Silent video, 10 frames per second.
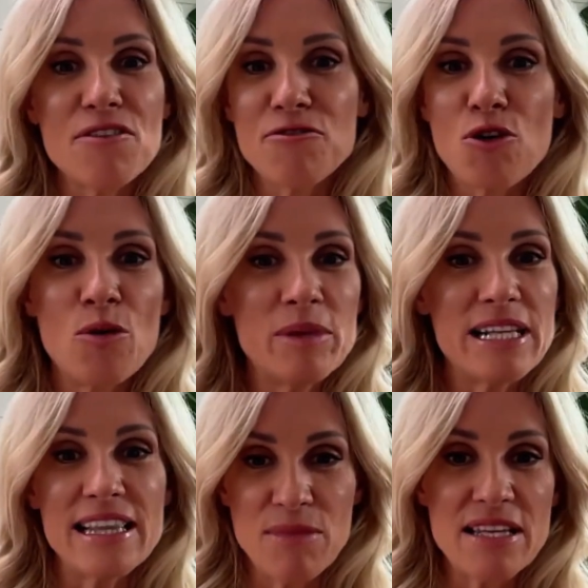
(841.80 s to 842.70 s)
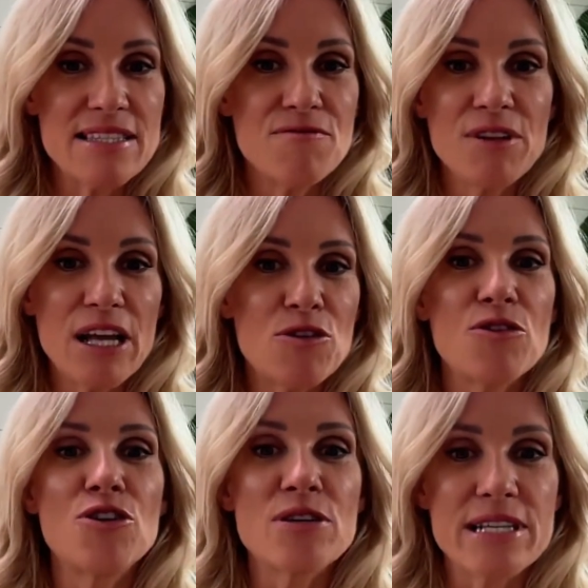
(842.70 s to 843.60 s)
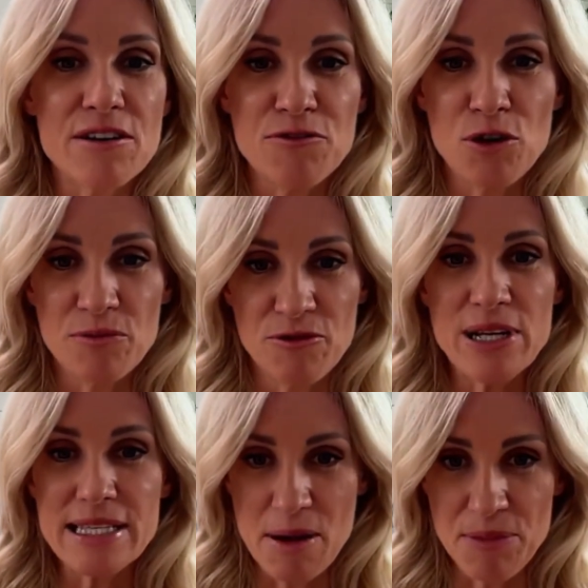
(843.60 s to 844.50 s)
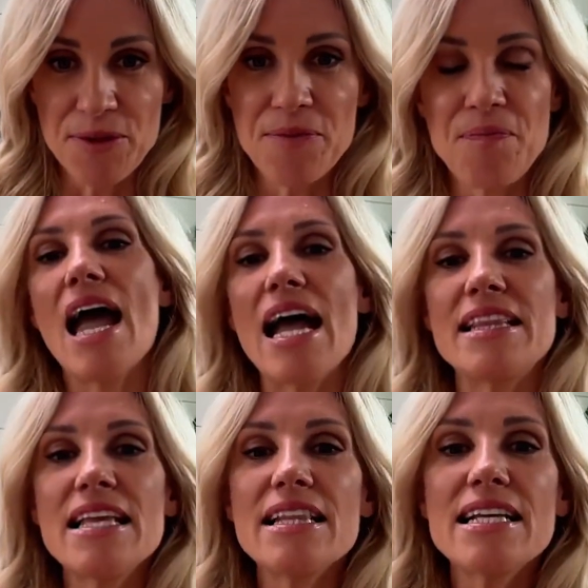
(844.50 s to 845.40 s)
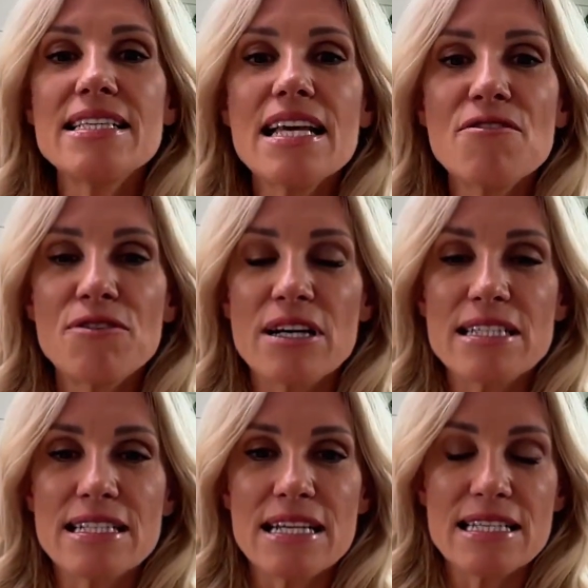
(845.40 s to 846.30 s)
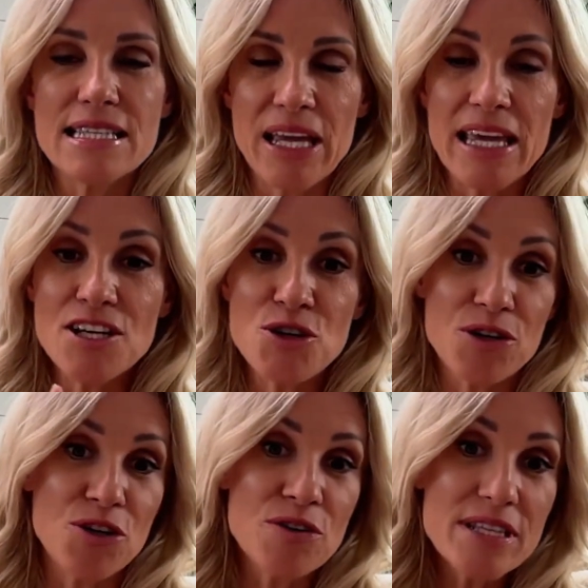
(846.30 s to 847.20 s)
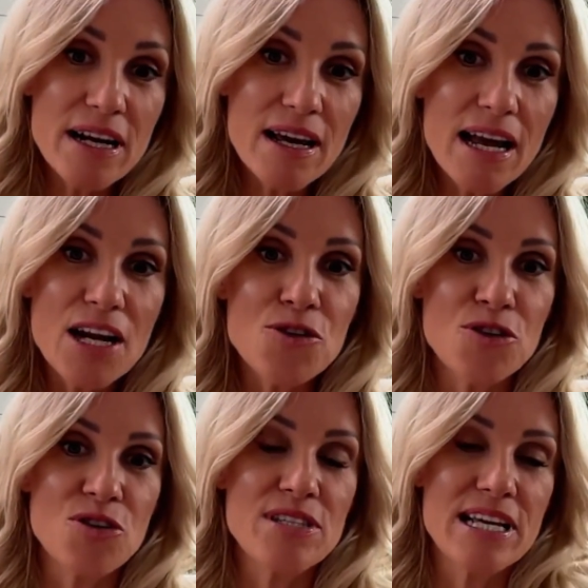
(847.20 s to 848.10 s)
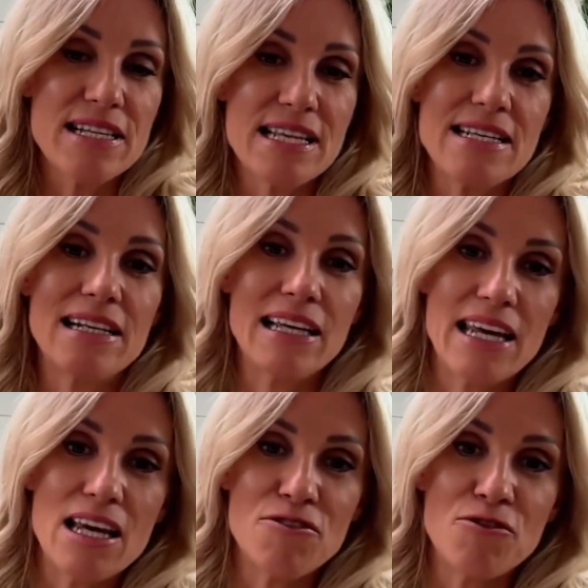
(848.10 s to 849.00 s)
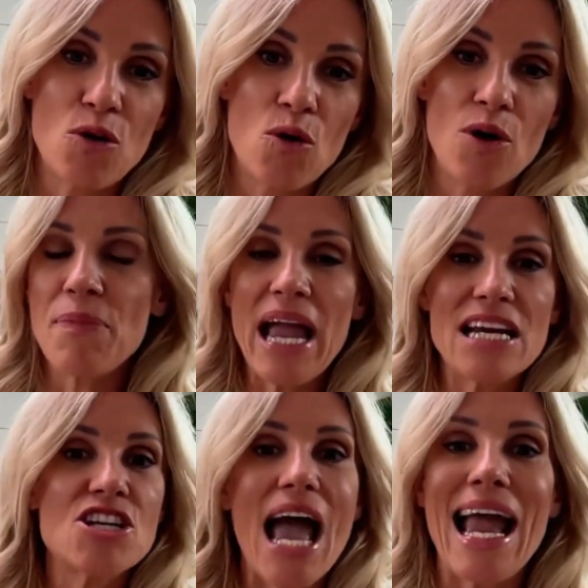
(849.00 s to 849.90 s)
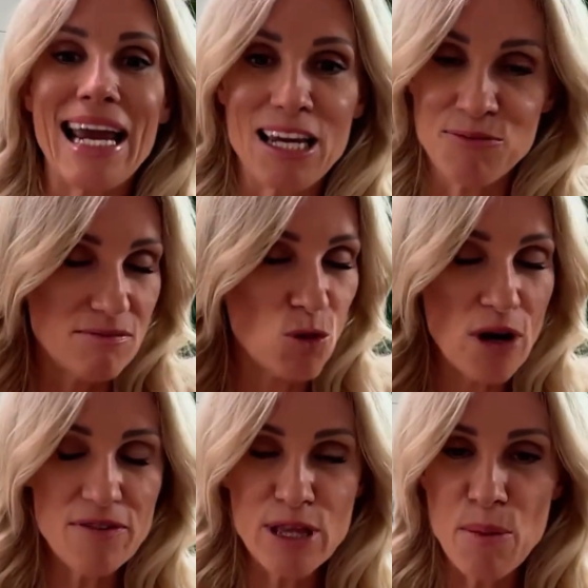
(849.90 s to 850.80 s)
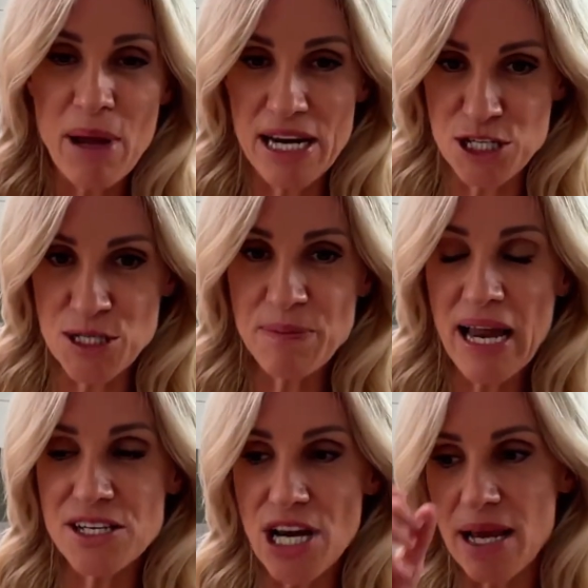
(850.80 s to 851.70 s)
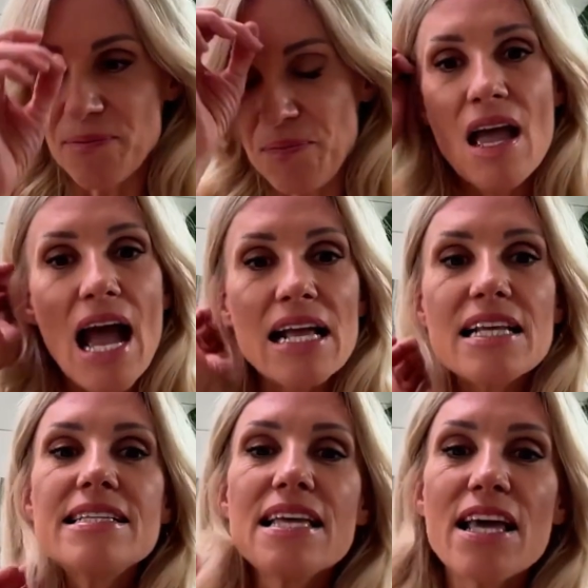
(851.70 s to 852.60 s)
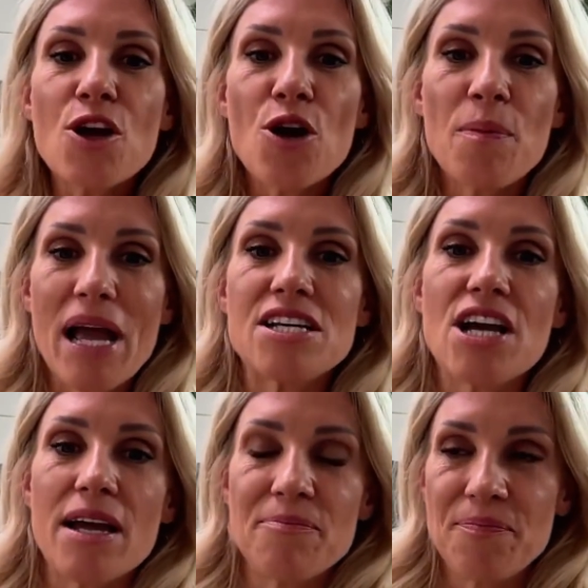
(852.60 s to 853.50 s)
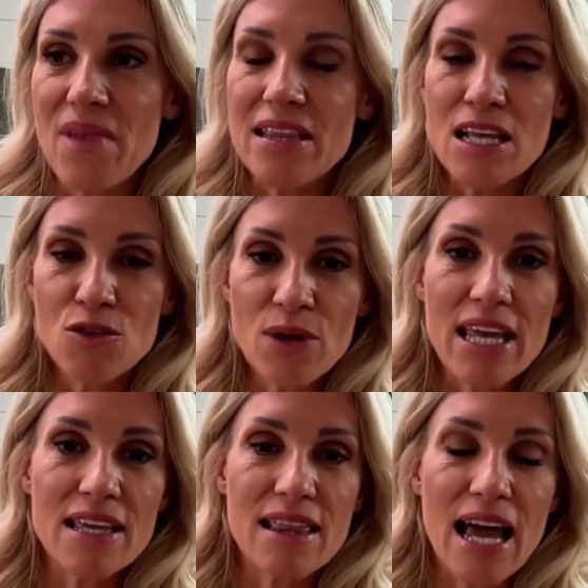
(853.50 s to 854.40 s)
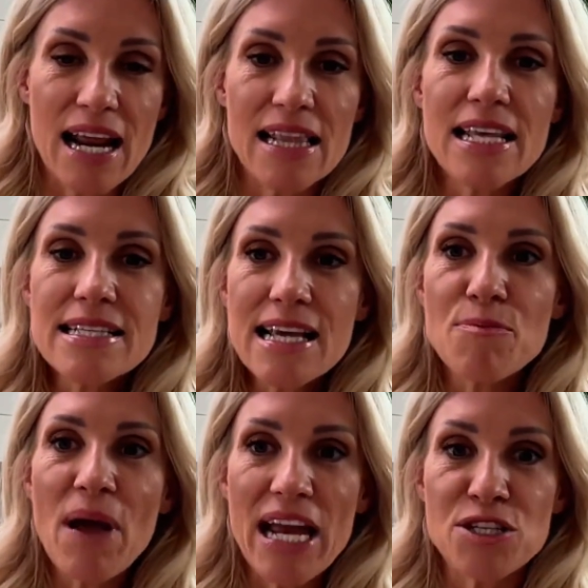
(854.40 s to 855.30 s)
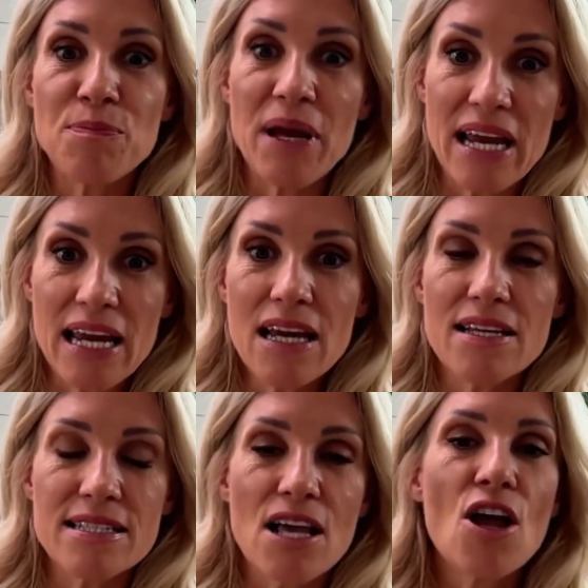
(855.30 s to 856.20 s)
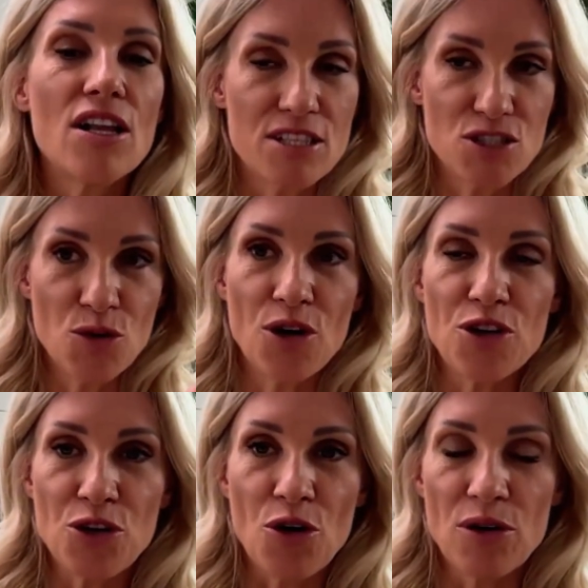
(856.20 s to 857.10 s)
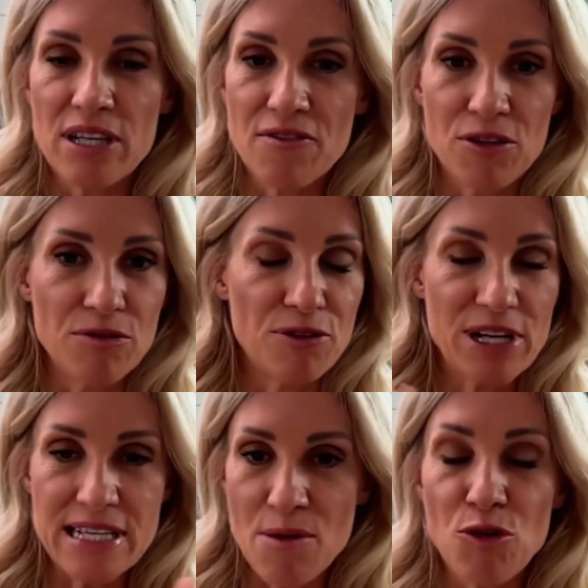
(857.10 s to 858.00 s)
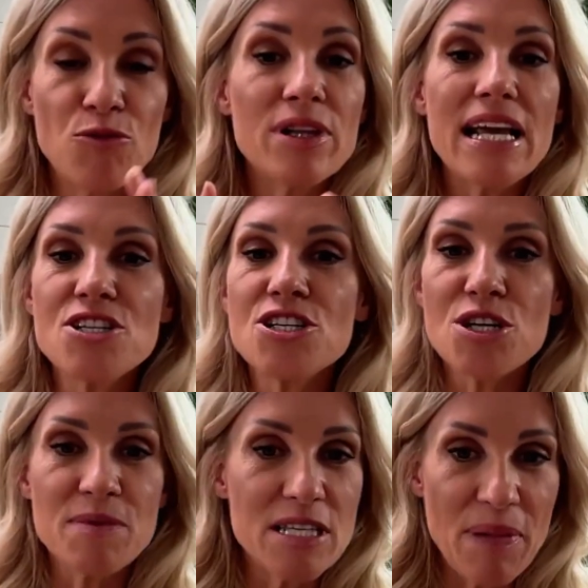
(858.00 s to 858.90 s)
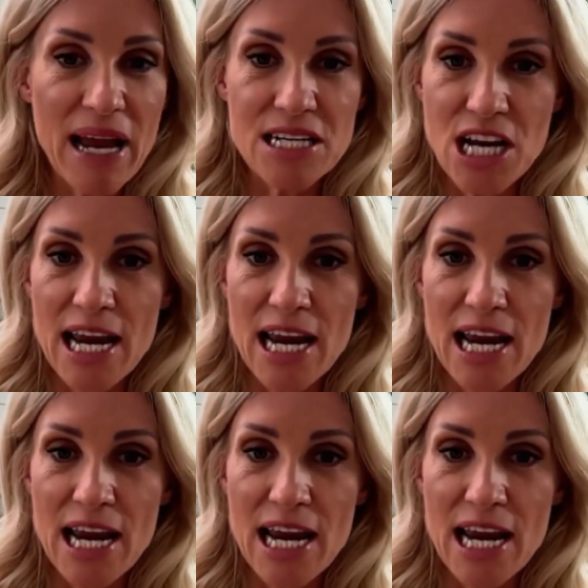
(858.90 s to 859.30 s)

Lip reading: out the form and then they fill out your newsletter form, for example. And then let's say, for instance, they get your newsletter and your newsletter says, click here for page A, whatever that page is, page A. And let's say they go to page A and they're looking at that. And let's say page B is, let's talk on your level, for example, relationships is page